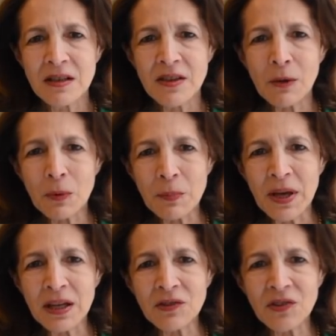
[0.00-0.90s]
There were
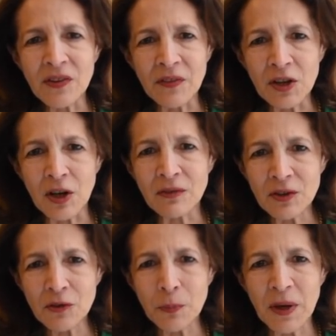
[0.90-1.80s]
pages in the
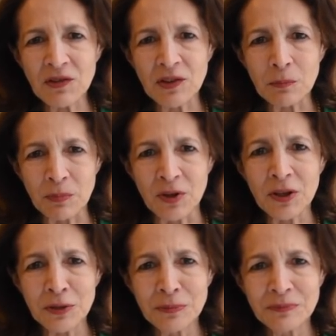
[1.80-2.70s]
governor's budget book,
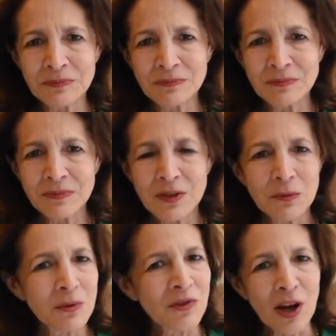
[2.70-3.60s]

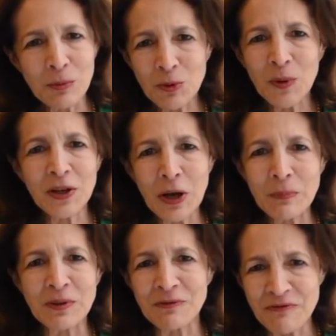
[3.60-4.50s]
which I am quite
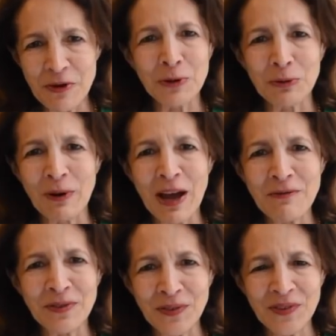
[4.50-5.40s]
happy to
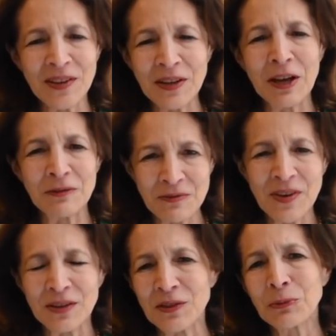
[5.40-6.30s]
photograph and send out. In
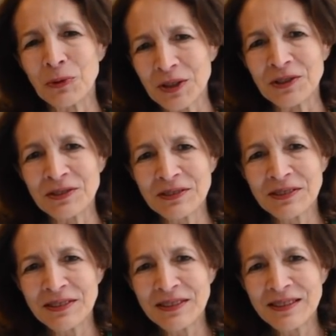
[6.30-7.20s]
fact, I will
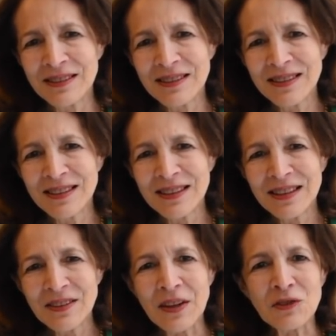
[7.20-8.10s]

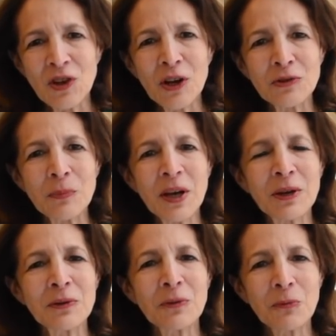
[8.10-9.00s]
that talked
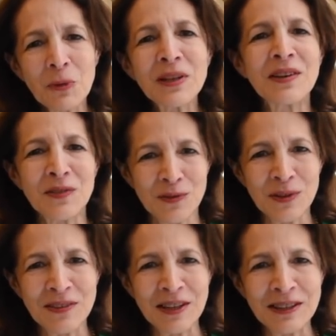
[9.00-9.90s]
about
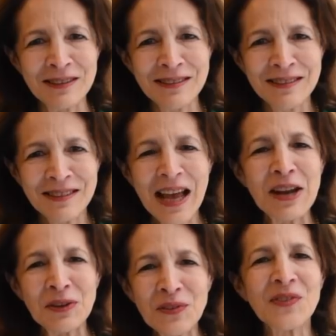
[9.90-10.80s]
redistricting
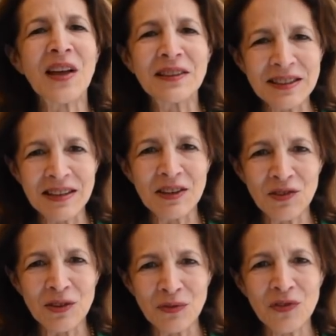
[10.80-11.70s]
and
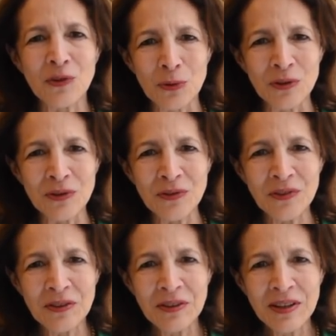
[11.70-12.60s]
consolidation of schools
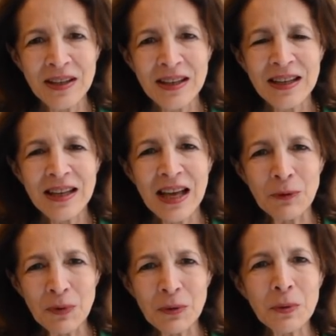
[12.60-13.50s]

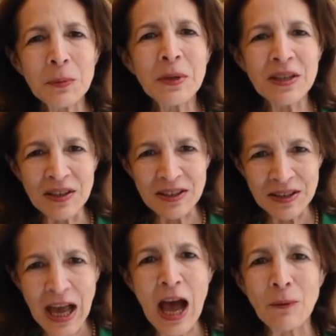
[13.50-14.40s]
and when it would be done
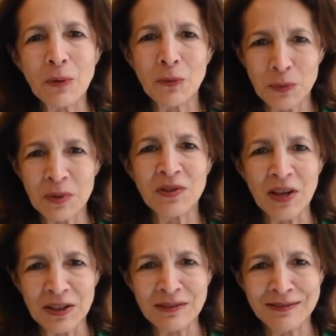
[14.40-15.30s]
and how it would be done.